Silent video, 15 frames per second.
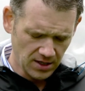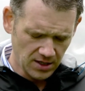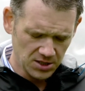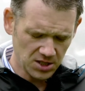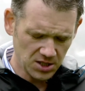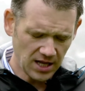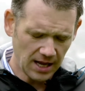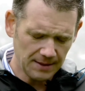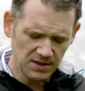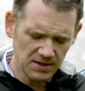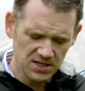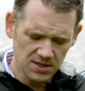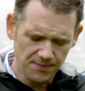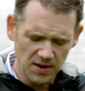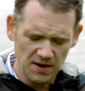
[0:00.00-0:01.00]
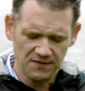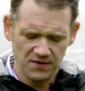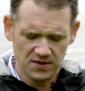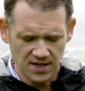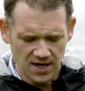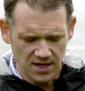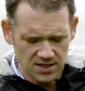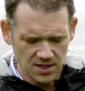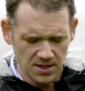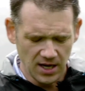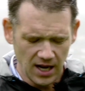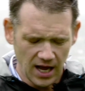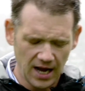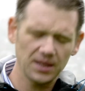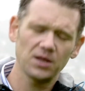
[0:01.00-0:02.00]
Just like Mr. Beaver says in The
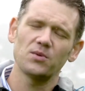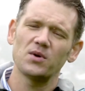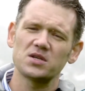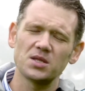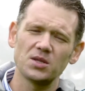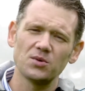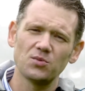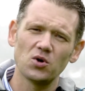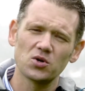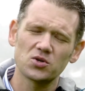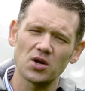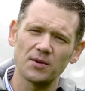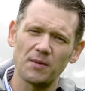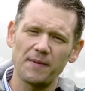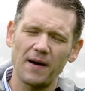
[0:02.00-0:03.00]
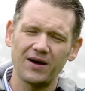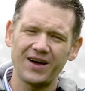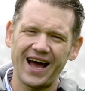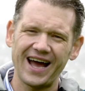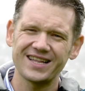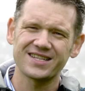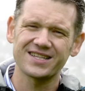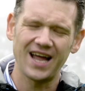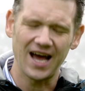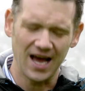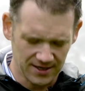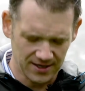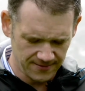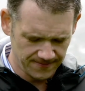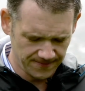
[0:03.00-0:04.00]
Lion, the Witch and the Wardrobe about Aslan.